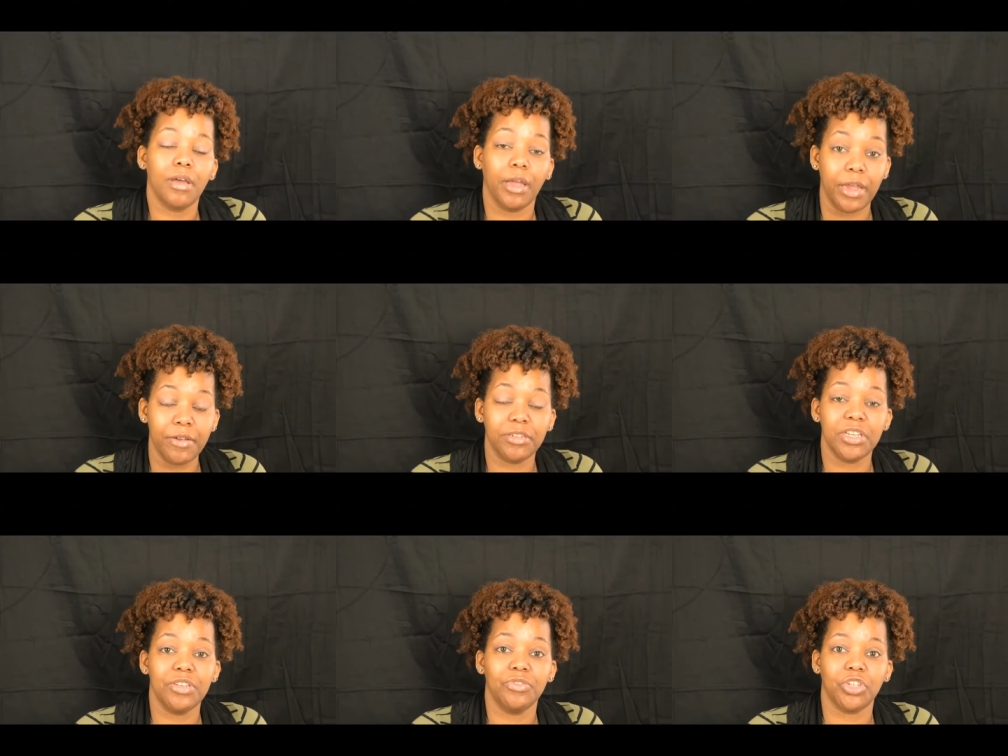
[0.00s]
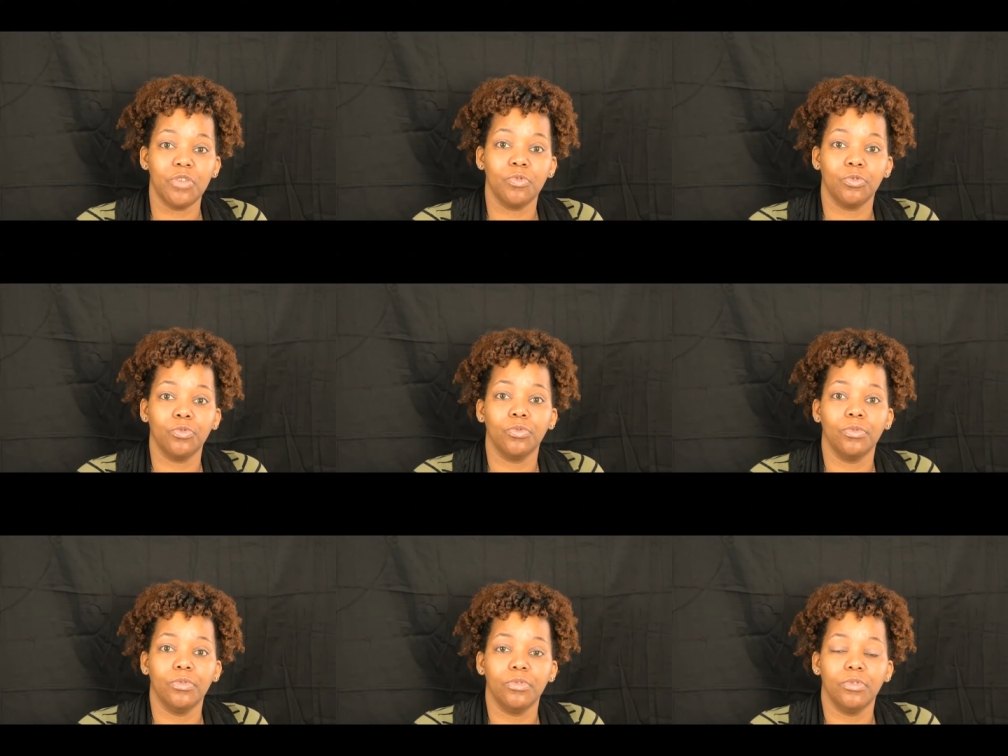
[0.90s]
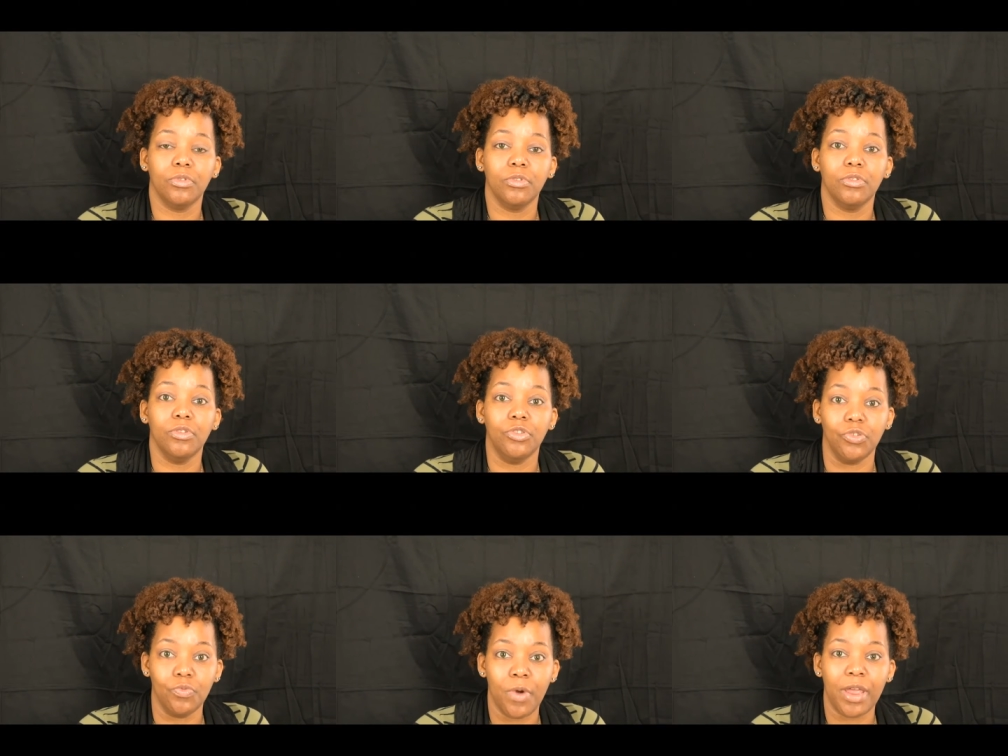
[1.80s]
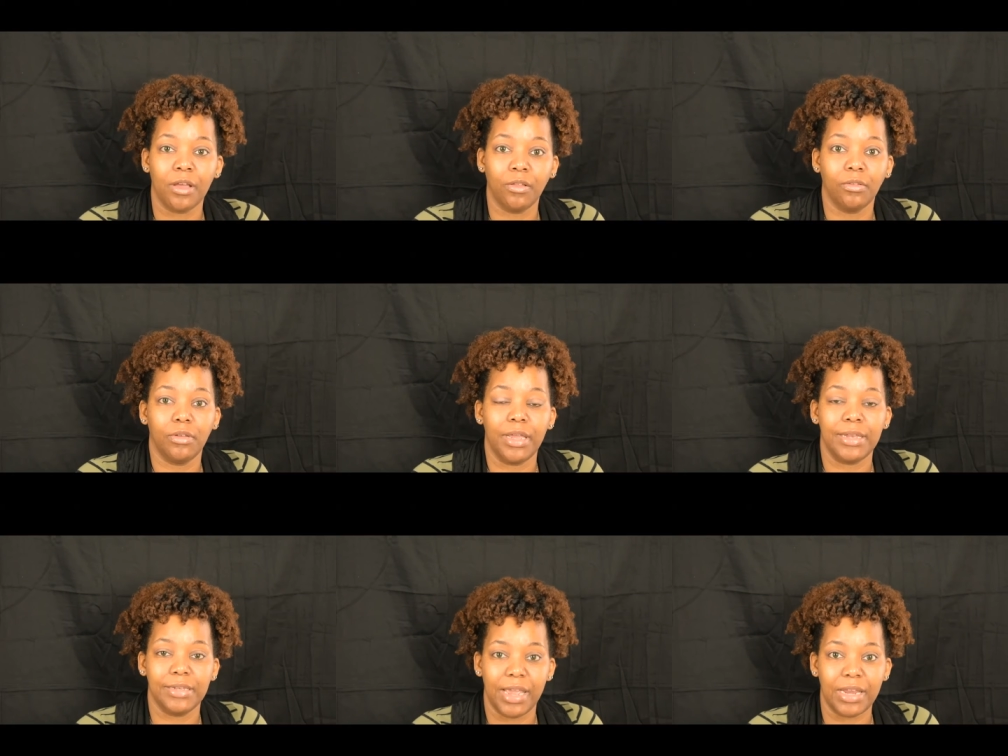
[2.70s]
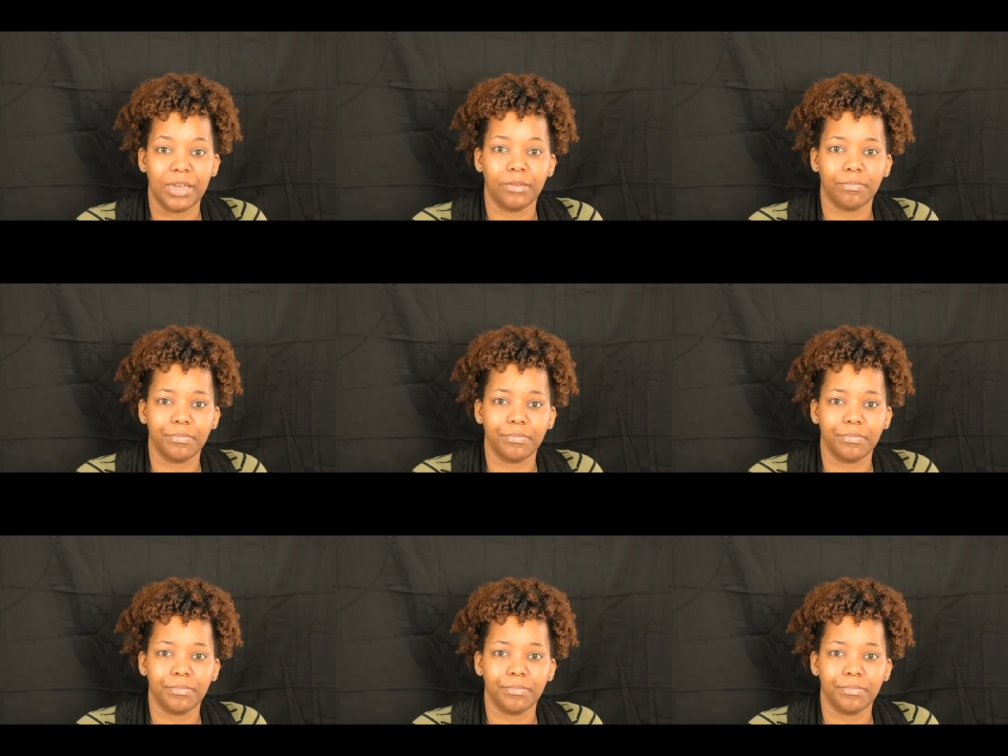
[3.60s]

I guarantee you she will do well in dating.